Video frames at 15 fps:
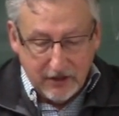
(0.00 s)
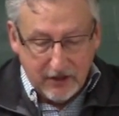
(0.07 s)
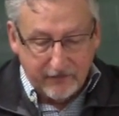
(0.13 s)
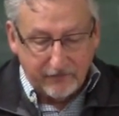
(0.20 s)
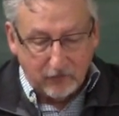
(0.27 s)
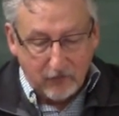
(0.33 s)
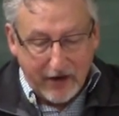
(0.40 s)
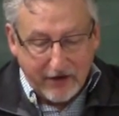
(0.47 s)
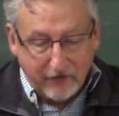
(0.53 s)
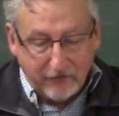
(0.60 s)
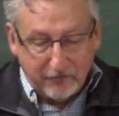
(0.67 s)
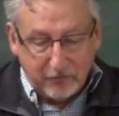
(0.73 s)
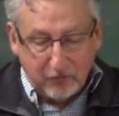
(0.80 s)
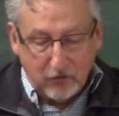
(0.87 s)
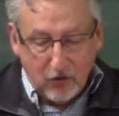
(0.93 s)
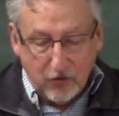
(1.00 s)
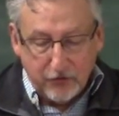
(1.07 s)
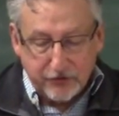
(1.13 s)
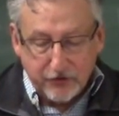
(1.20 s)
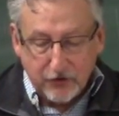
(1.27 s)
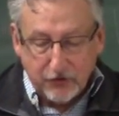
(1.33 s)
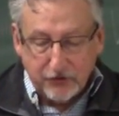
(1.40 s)
If a writer of
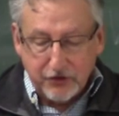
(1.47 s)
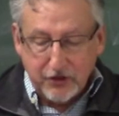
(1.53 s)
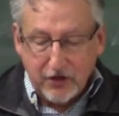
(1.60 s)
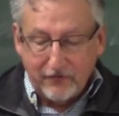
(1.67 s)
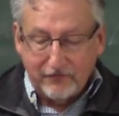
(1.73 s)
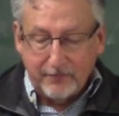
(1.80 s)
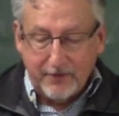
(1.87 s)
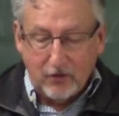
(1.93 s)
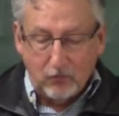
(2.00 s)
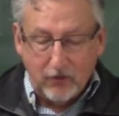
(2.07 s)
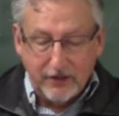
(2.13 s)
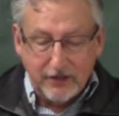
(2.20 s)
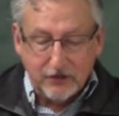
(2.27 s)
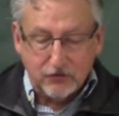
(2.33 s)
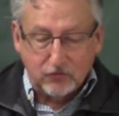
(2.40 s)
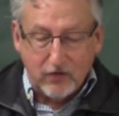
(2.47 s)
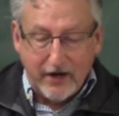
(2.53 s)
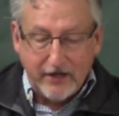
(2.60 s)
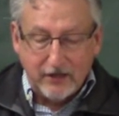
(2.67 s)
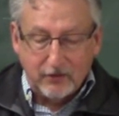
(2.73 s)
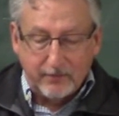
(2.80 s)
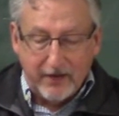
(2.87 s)
prose knows enough about what he is
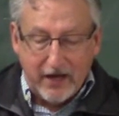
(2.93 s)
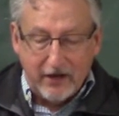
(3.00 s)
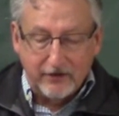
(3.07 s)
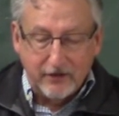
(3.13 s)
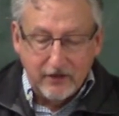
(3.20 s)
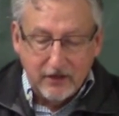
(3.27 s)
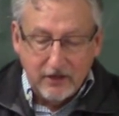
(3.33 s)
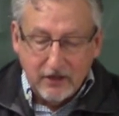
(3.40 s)
writing about,